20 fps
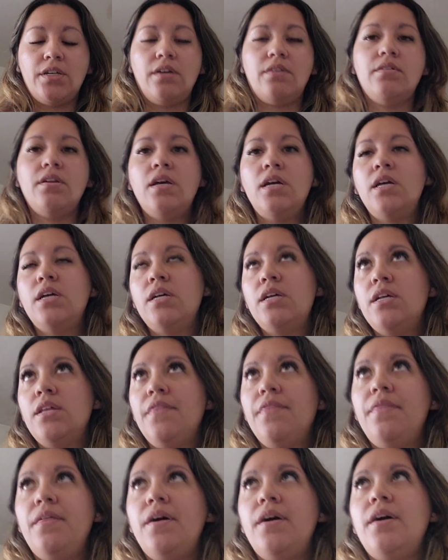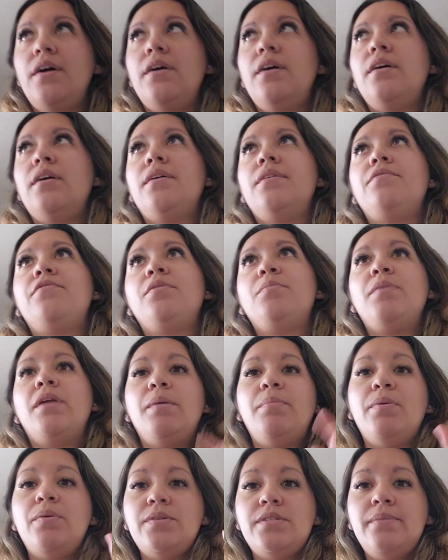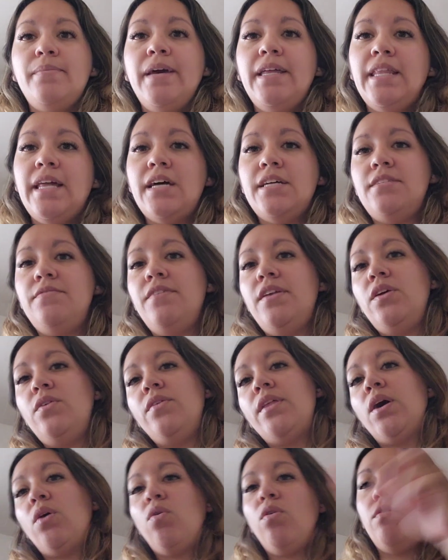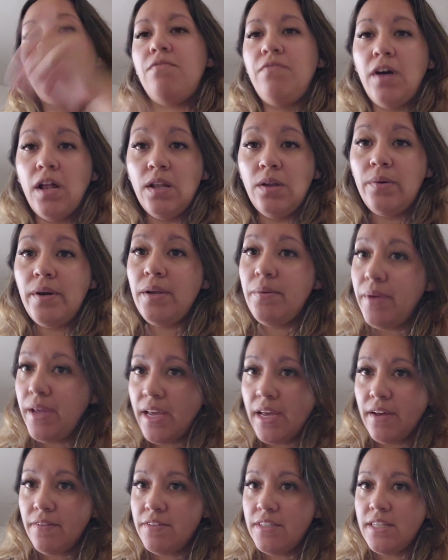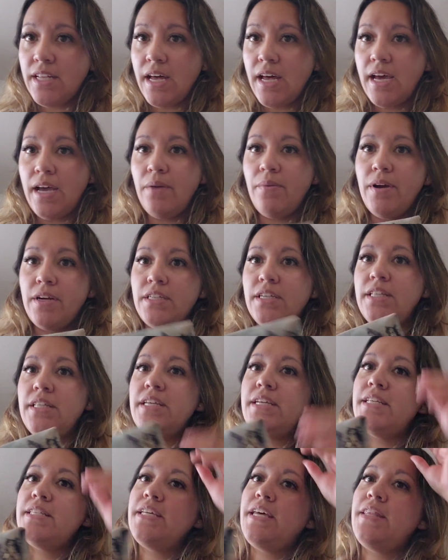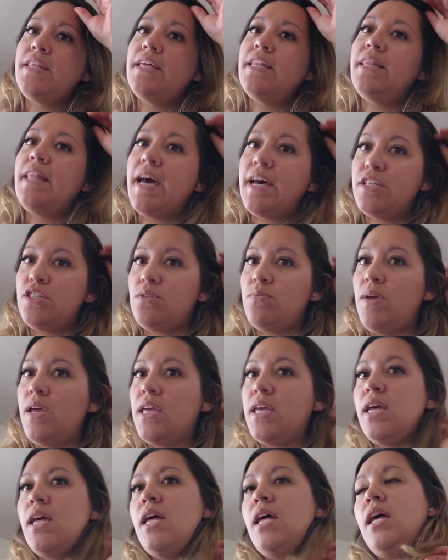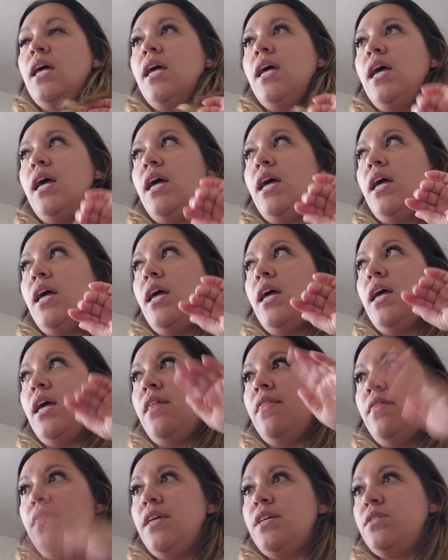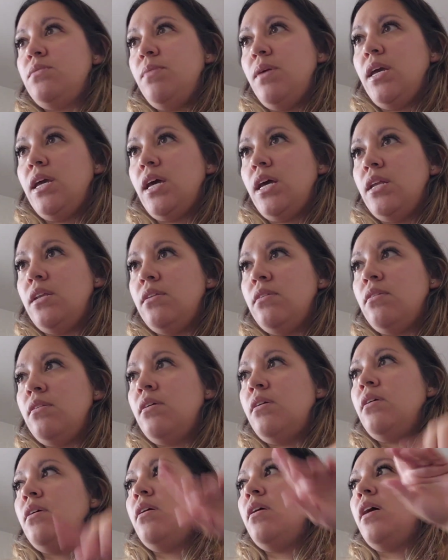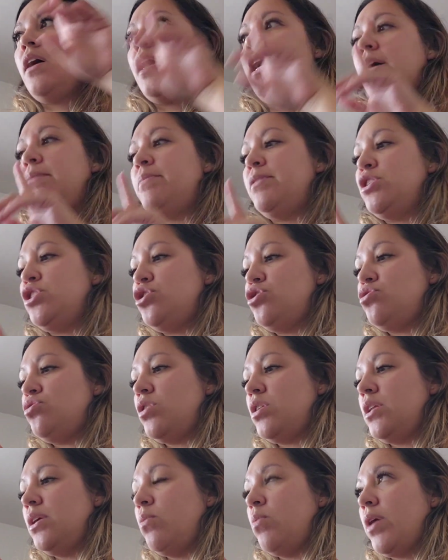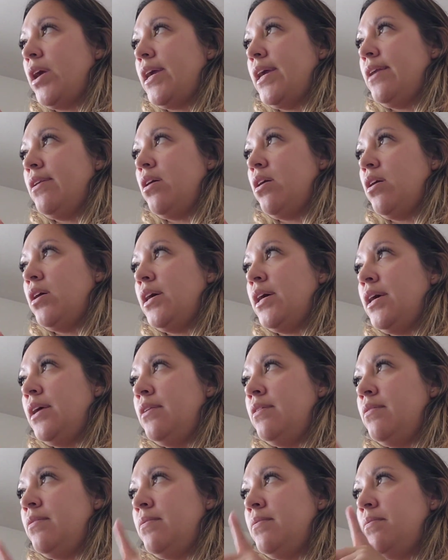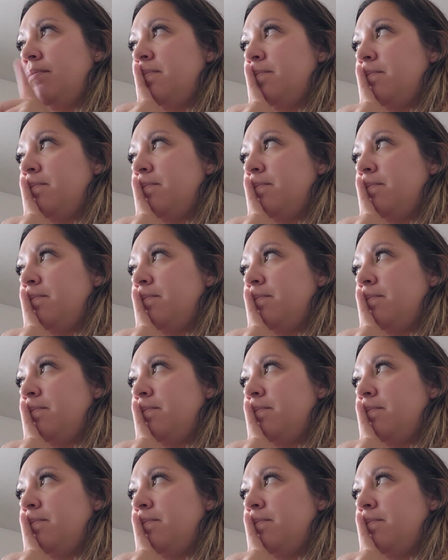on. From when I posted my last video, that whole following week after that, I worked on this. And then last week and this weekend, I've been strictly working on